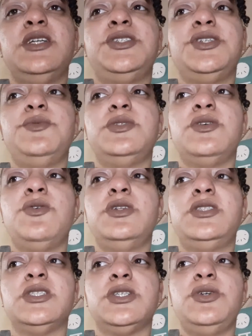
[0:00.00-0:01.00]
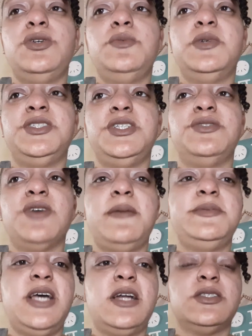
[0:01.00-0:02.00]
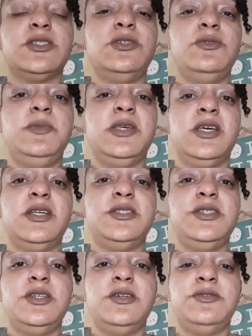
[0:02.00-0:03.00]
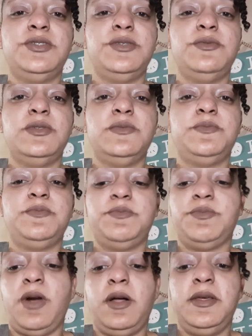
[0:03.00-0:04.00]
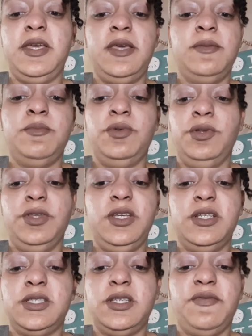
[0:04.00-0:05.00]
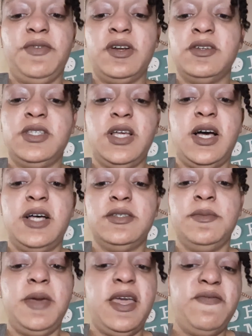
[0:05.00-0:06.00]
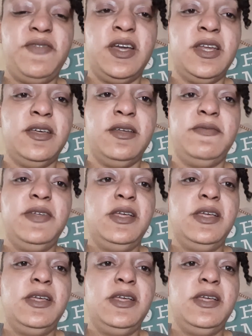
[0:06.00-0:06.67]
she was going to school, but she dropped out of school because, she was probably getting bullied and stuff for her size and made fun of